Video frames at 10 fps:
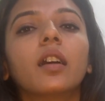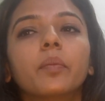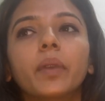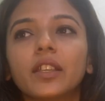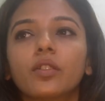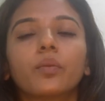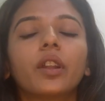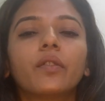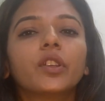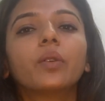based on
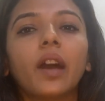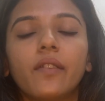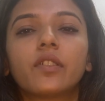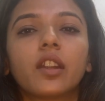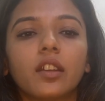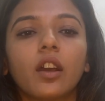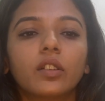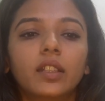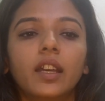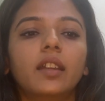whatever you have right
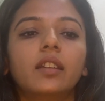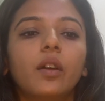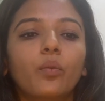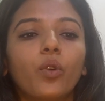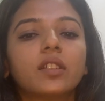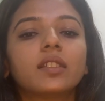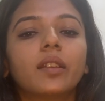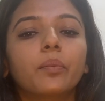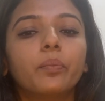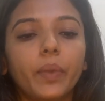now, that what is
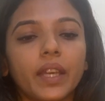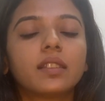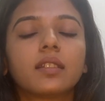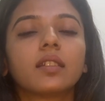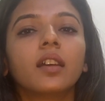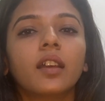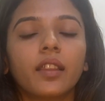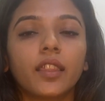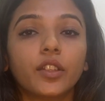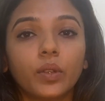the best
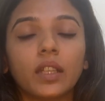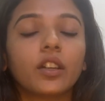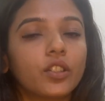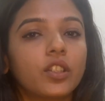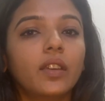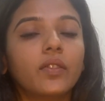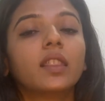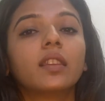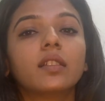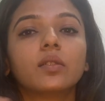that you can achieve
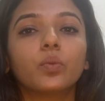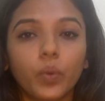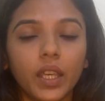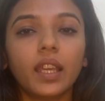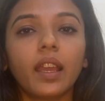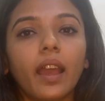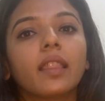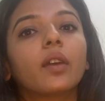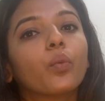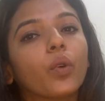in this week,
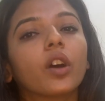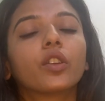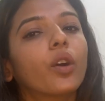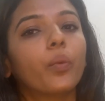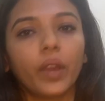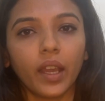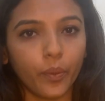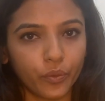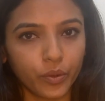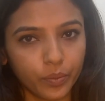and then work your way
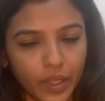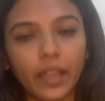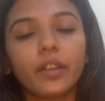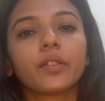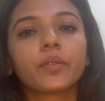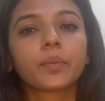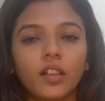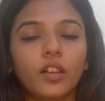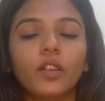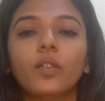up from there.
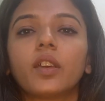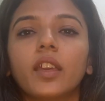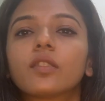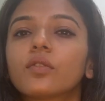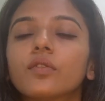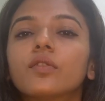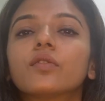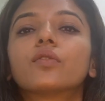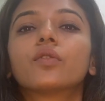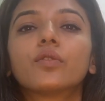Okay,
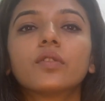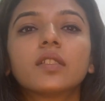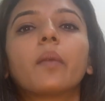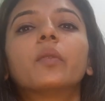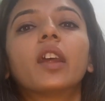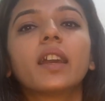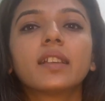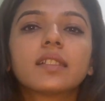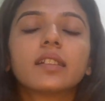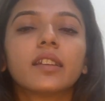to
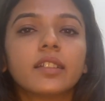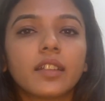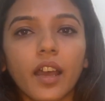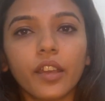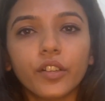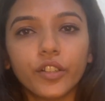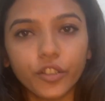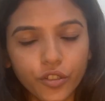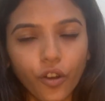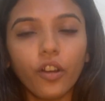summarize the entire
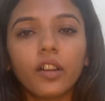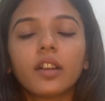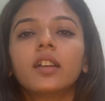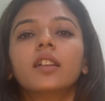talk,